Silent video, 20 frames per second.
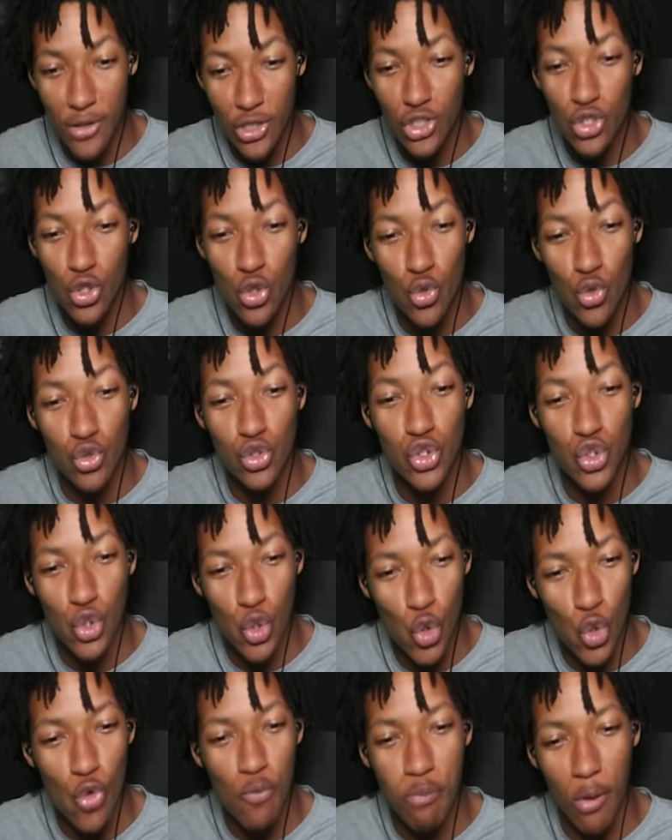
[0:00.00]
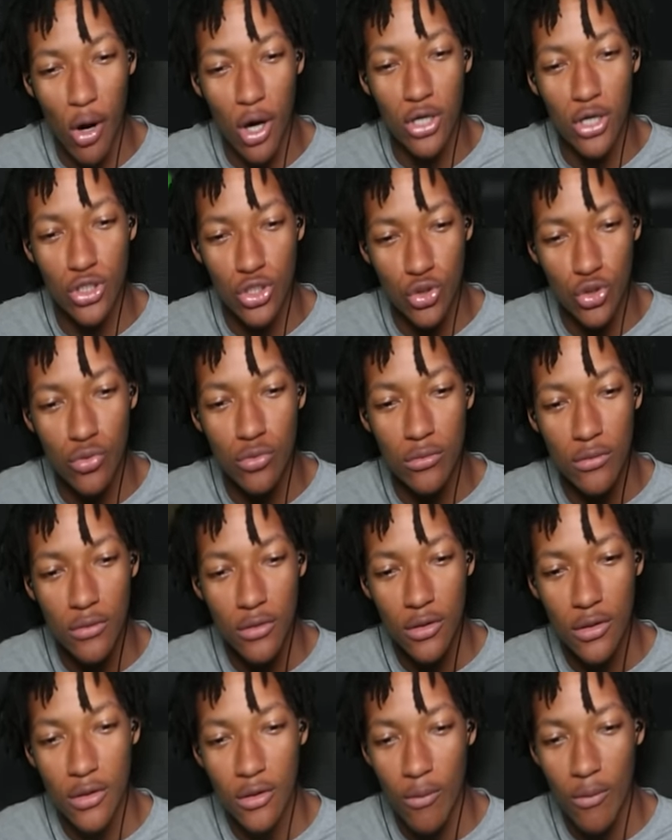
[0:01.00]
two, School Part two.
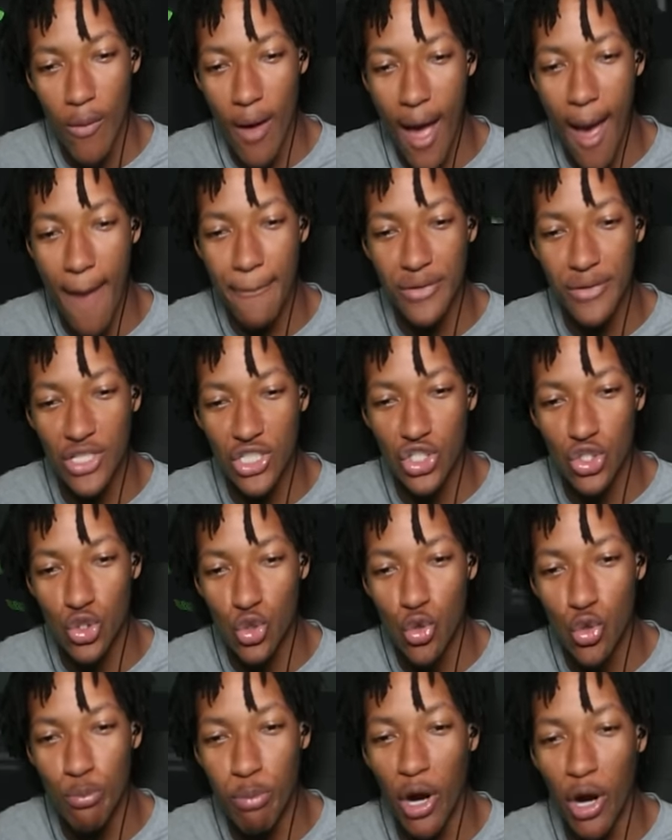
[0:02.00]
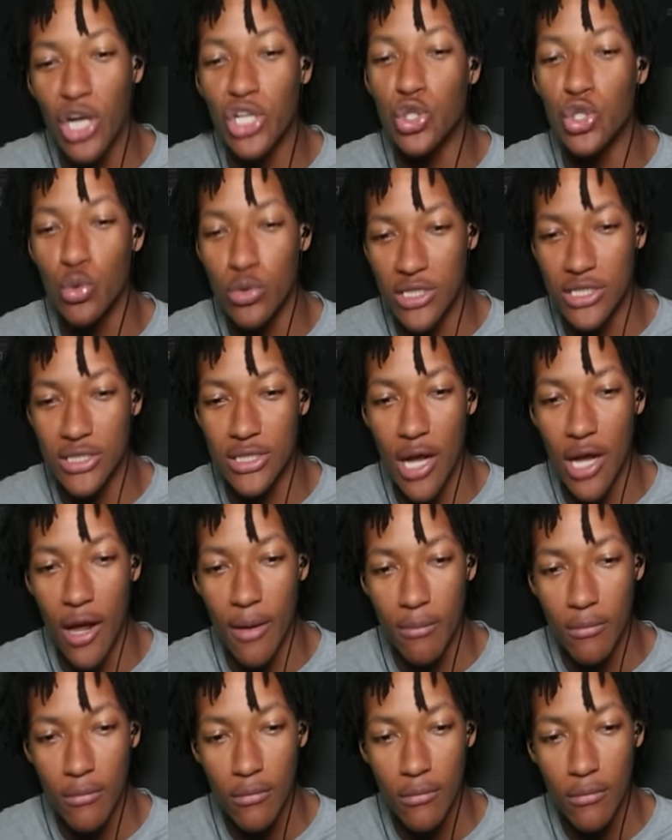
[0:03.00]
What happened in School Part two this time?